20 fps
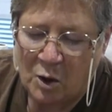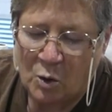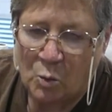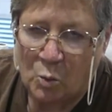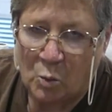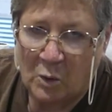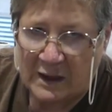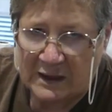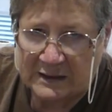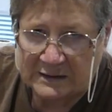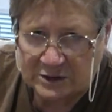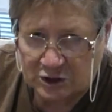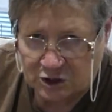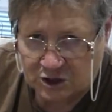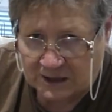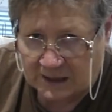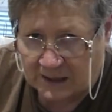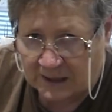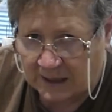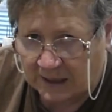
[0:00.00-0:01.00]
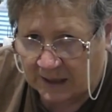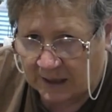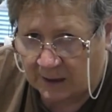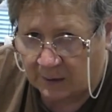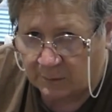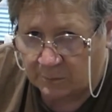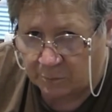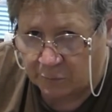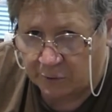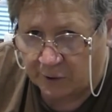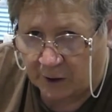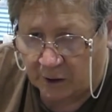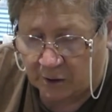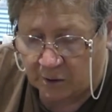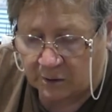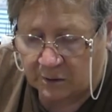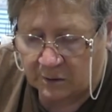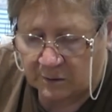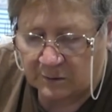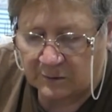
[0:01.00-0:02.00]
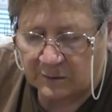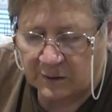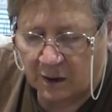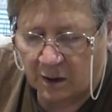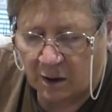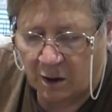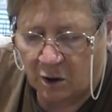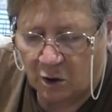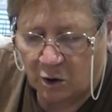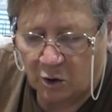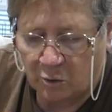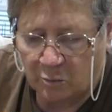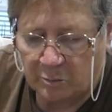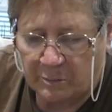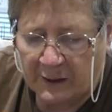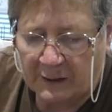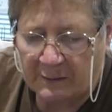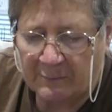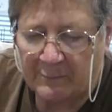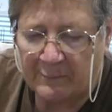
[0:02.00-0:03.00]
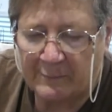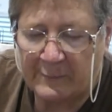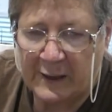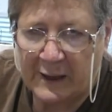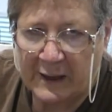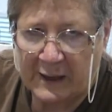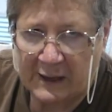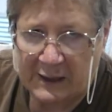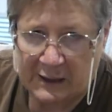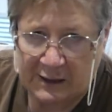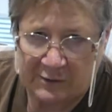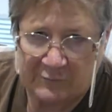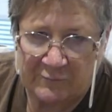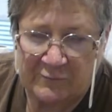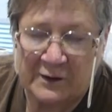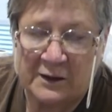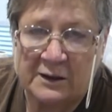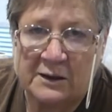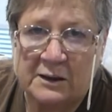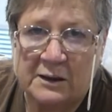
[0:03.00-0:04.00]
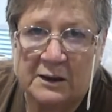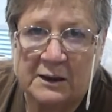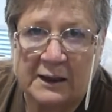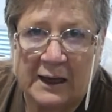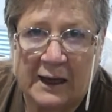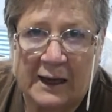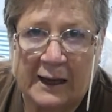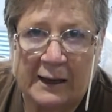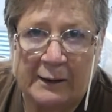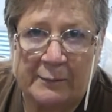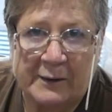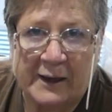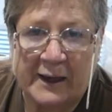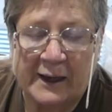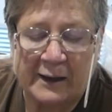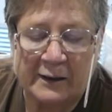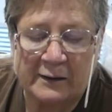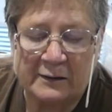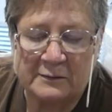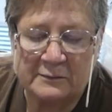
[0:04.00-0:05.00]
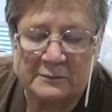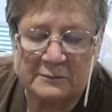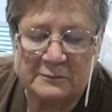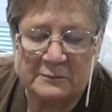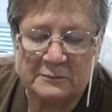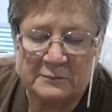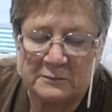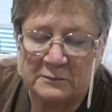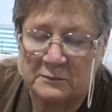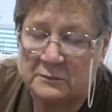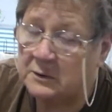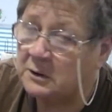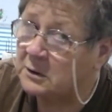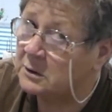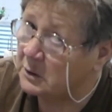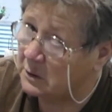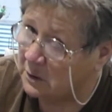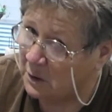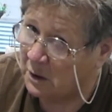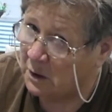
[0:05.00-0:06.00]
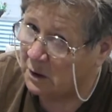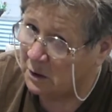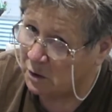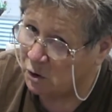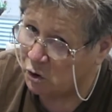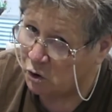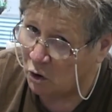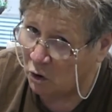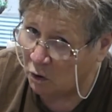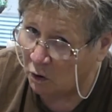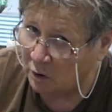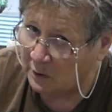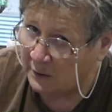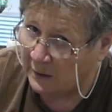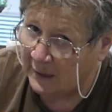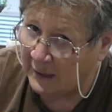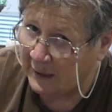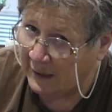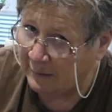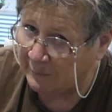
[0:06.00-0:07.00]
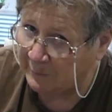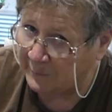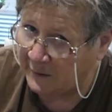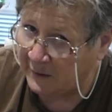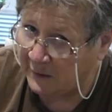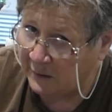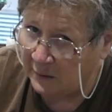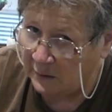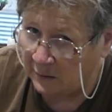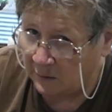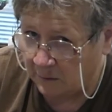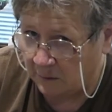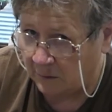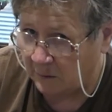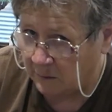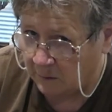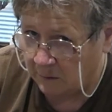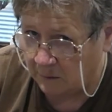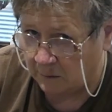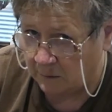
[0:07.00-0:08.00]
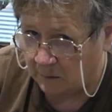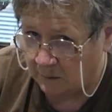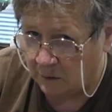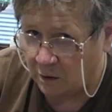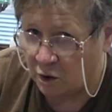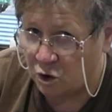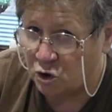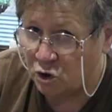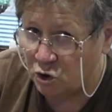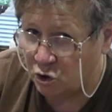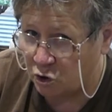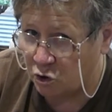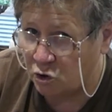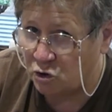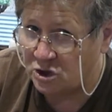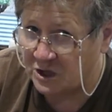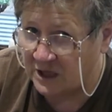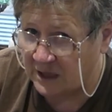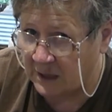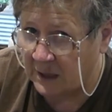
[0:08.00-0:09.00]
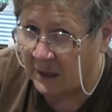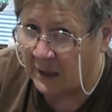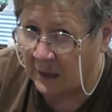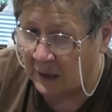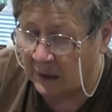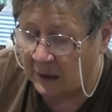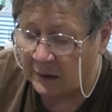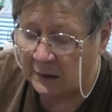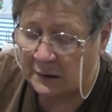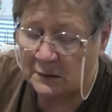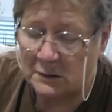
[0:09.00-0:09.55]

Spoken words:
one jar broke. The whole bum out of it came out. Not happy. New jar.